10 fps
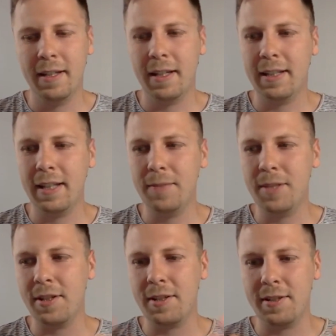and then we
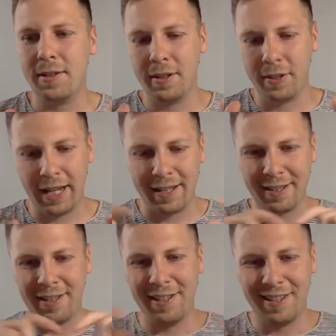just, okay,
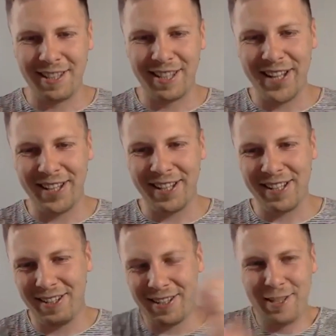this is the sentence.
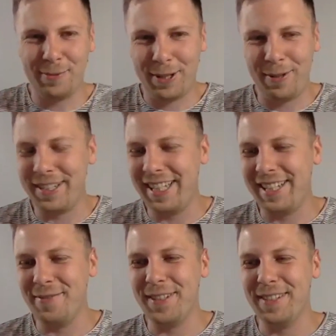This is what we need to
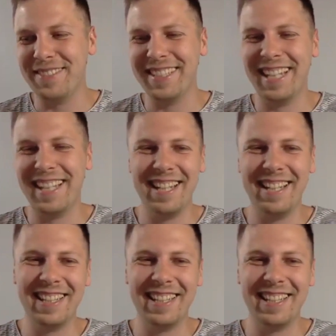film to that sentence.